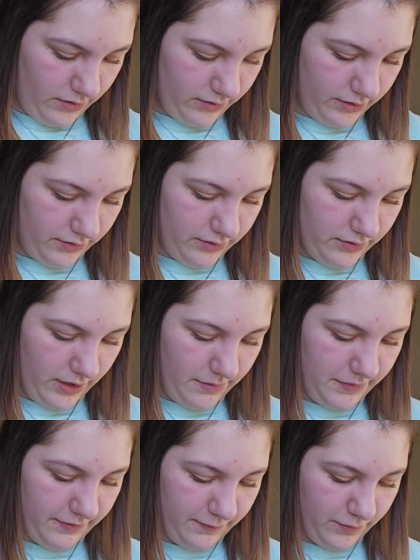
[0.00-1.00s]
Also, do
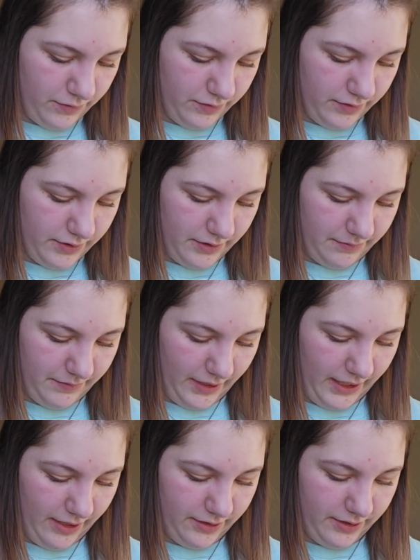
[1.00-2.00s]
not be fooled.
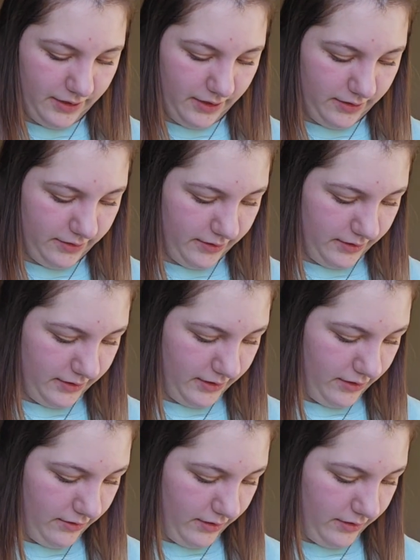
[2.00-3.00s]
My hair did not look this
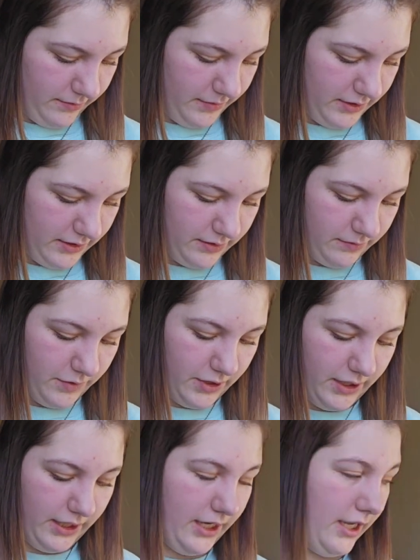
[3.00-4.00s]
cute on the bus this
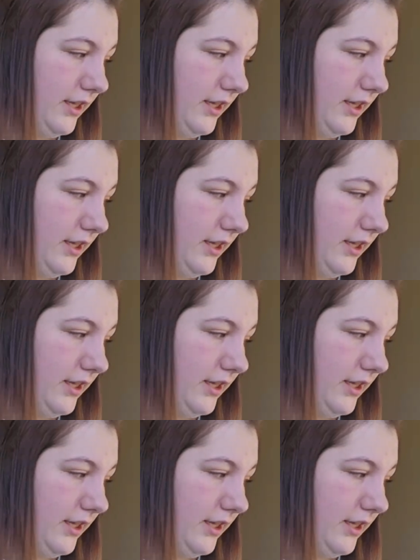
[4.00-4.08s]
morning.